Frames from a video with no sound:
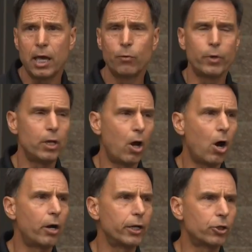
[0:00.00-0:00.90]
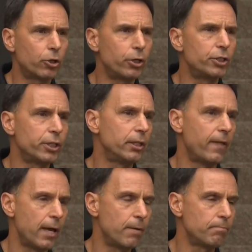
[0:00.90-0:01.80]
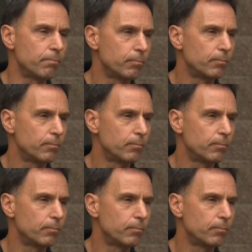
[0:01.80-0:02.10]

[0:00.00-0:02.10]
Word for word: and we are encouraging them,